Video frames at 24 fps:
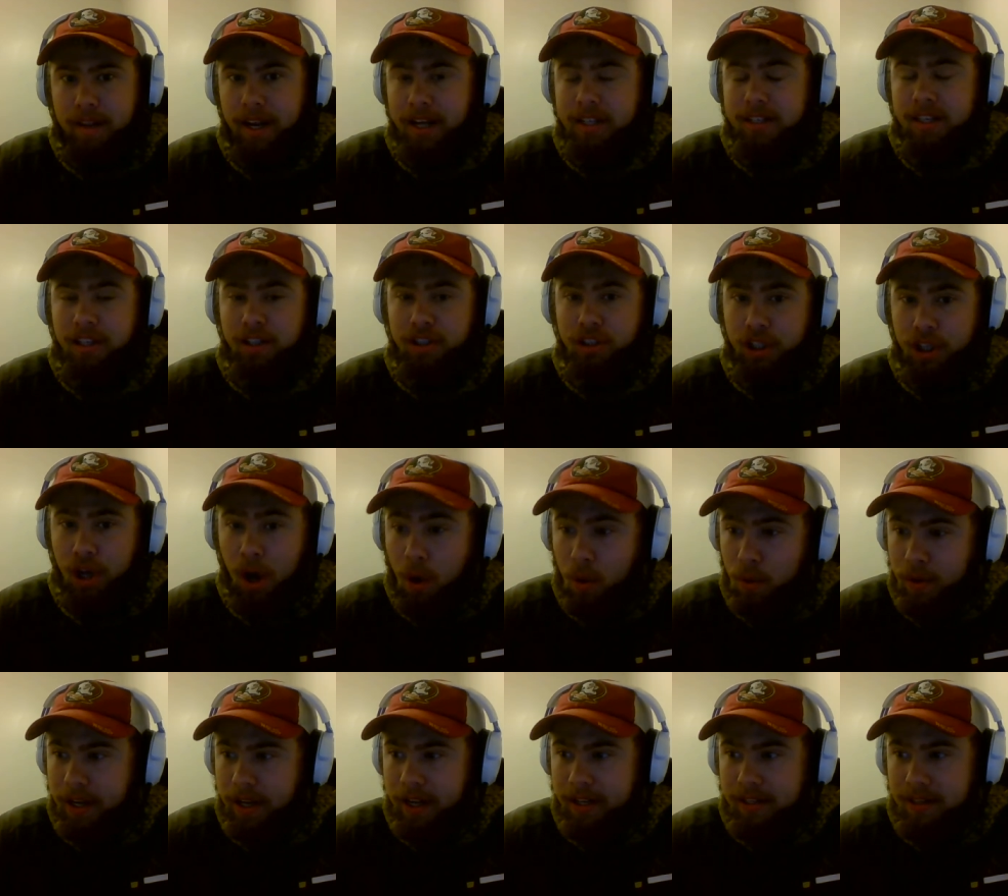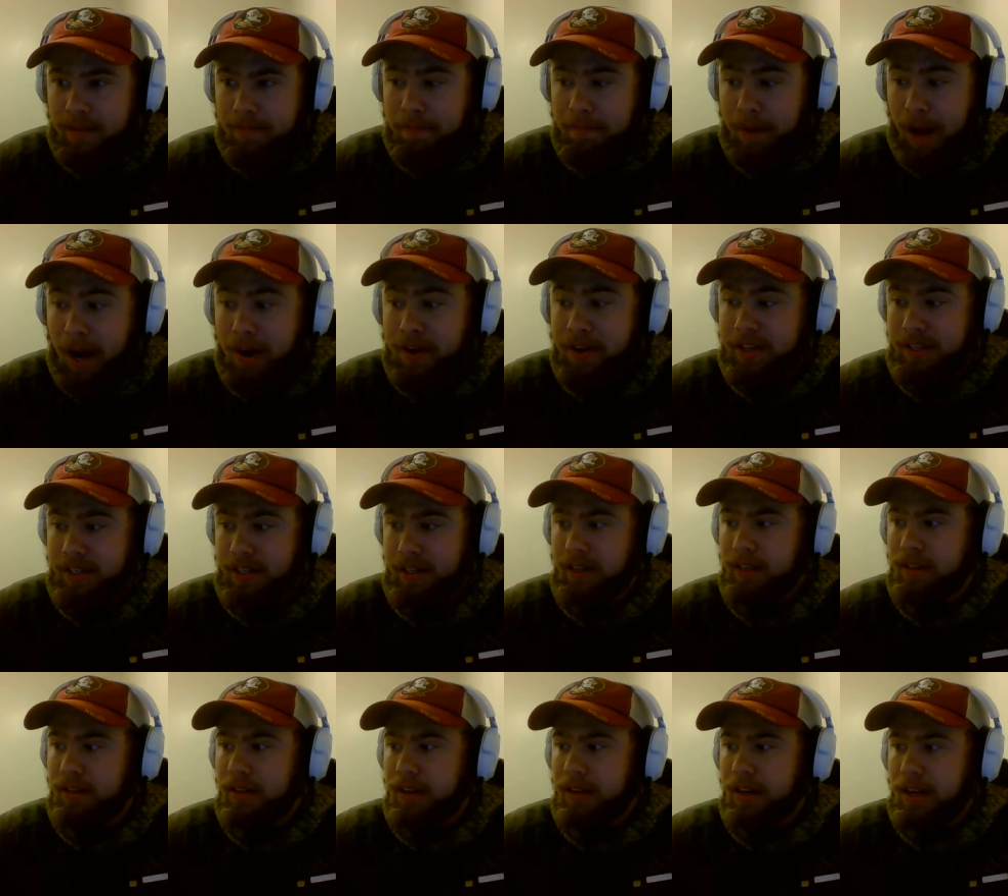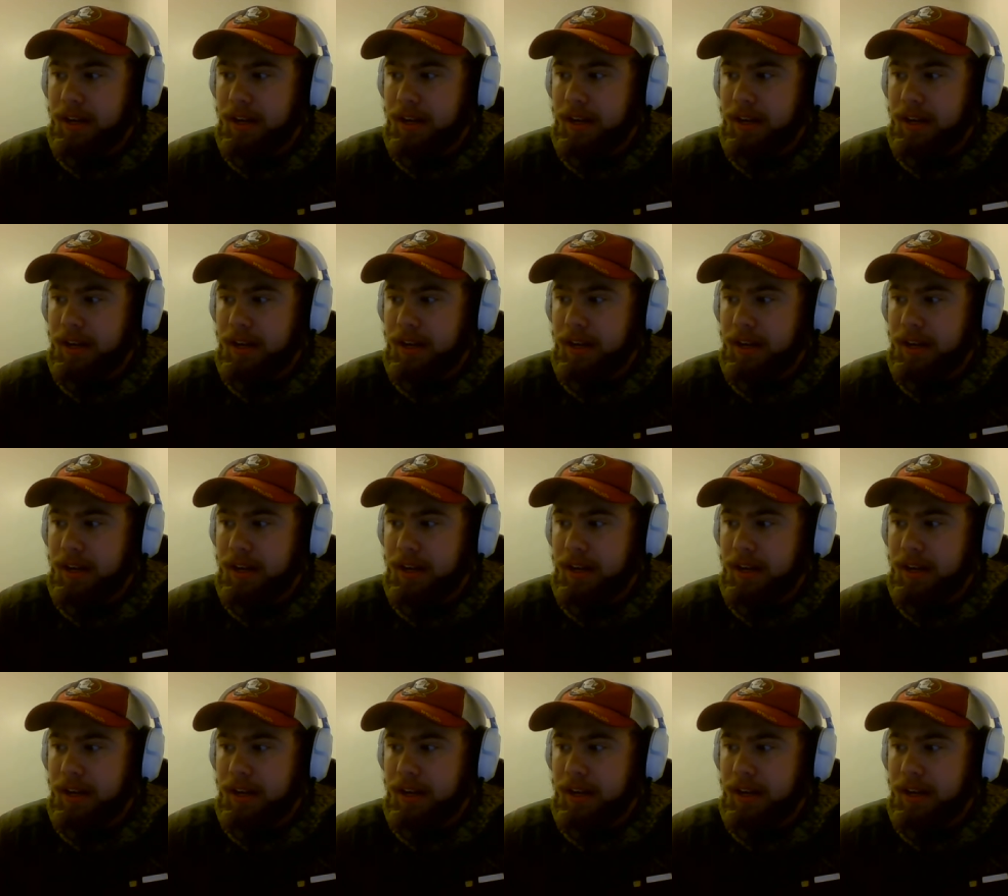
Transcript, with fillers: It's a joke. It's embarrassing.